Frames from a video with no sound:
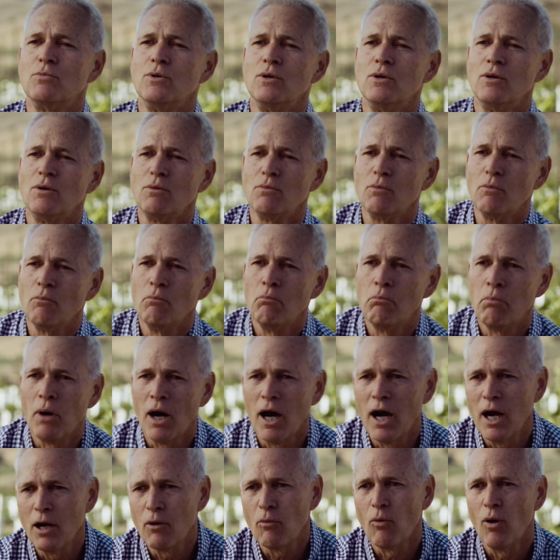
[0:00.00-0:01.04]
will
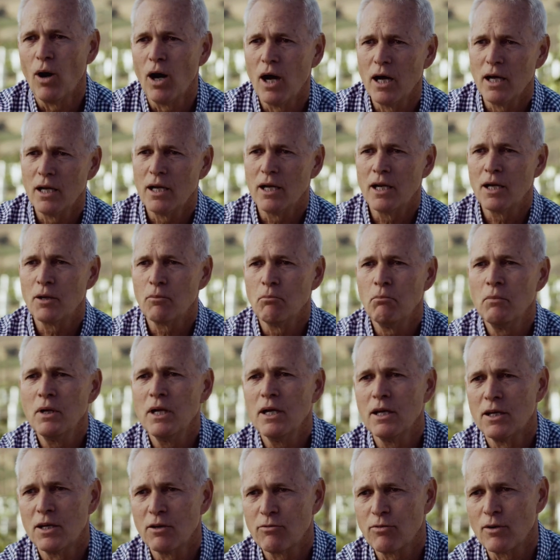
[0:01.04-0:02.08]
buy wine at
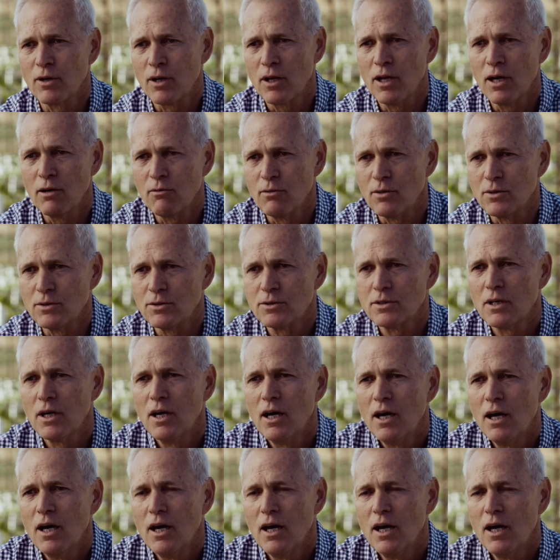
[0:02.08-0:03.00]
many different levels.